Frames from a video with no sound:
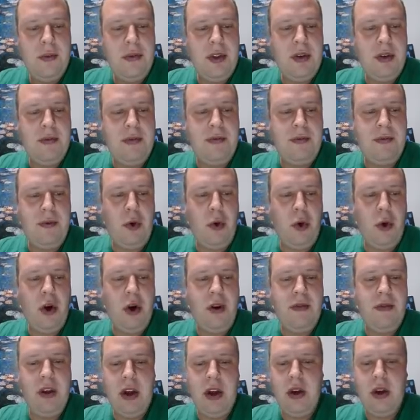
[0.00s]
Did 4
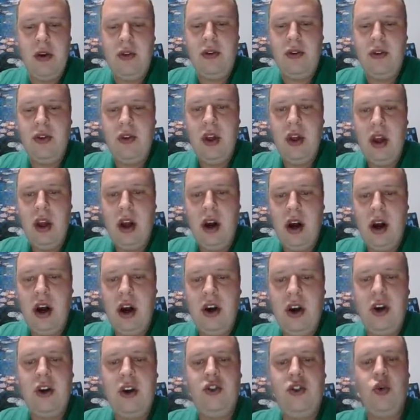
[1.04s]
of those.
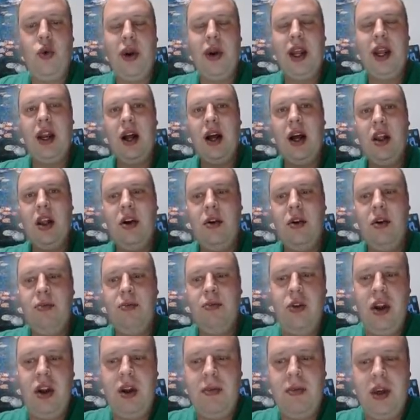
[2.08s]
$120
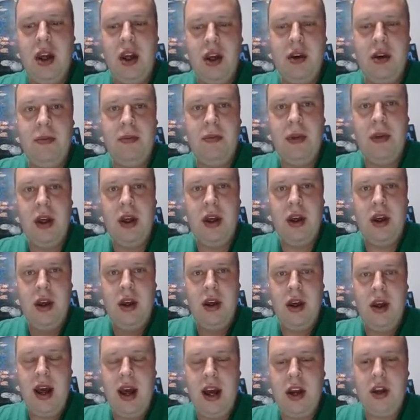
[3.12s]
premium.
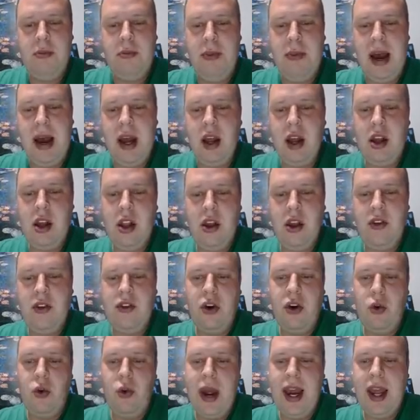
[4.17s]
I could buy the close
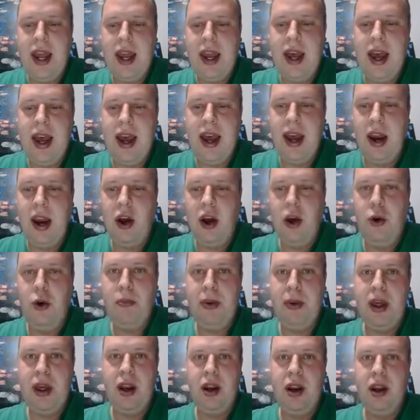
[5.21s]
already at
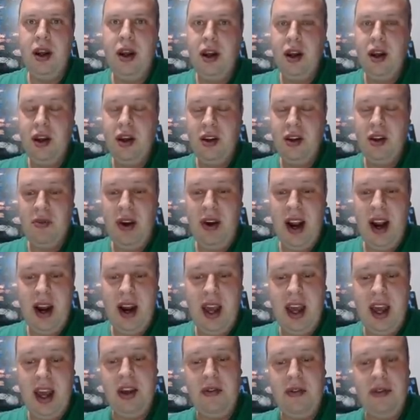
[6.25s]
open
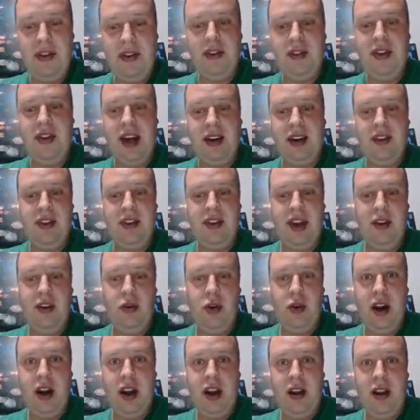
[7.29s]
Friday if the stock stays
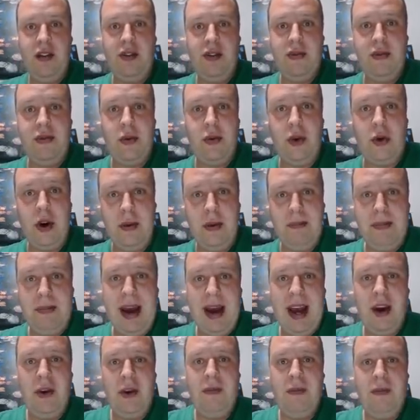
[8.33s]
where it is for
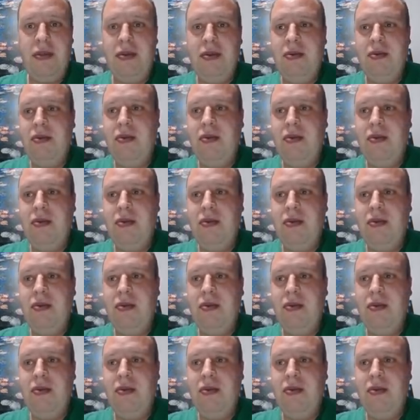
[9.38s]
about